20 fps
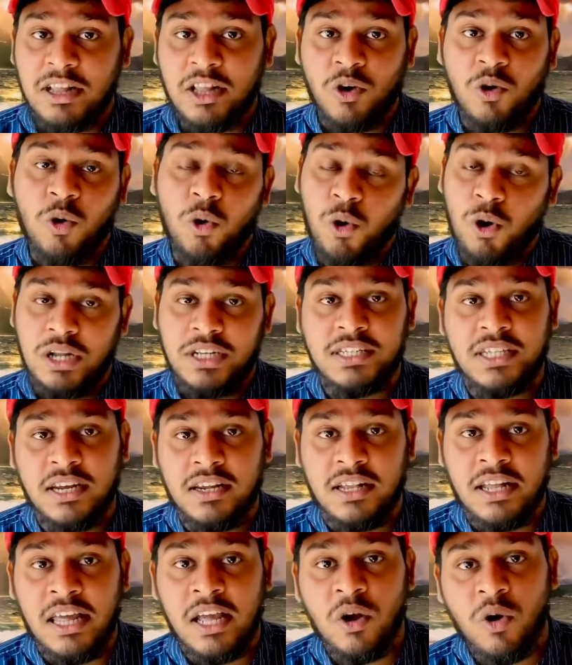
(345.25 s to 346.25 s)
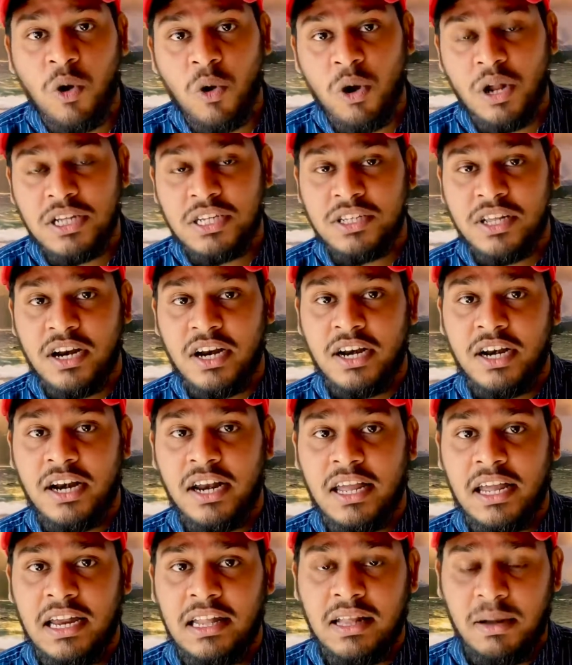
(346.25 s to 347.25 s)
college is
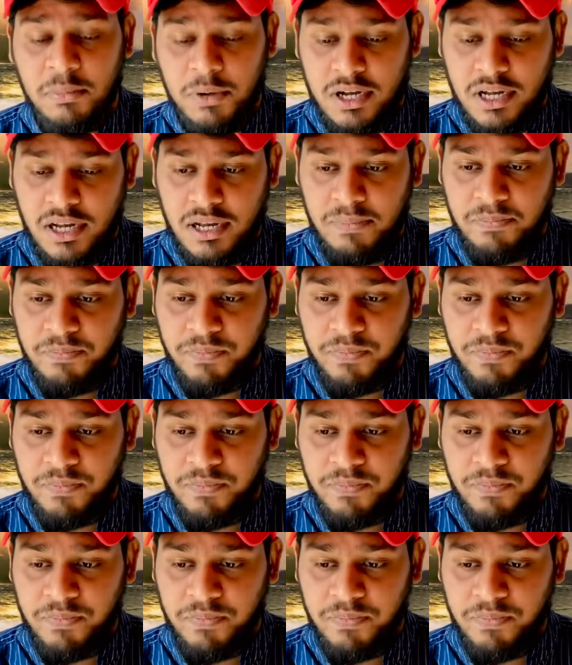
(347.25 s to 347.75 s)
attending.